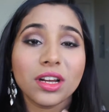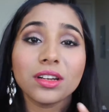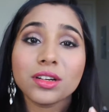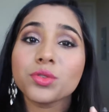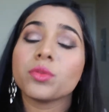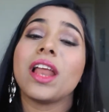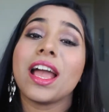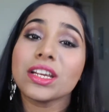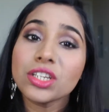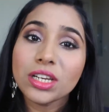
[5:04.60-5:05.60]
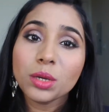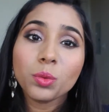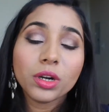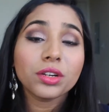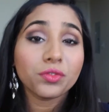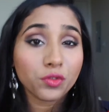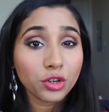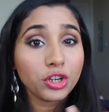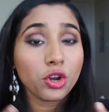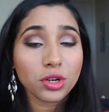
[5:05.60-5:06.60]
colors will actually work for
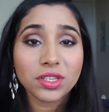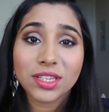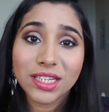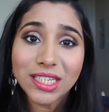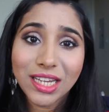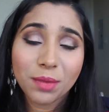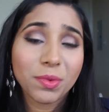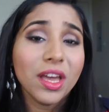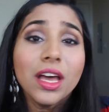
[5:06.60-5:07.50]
your skin type.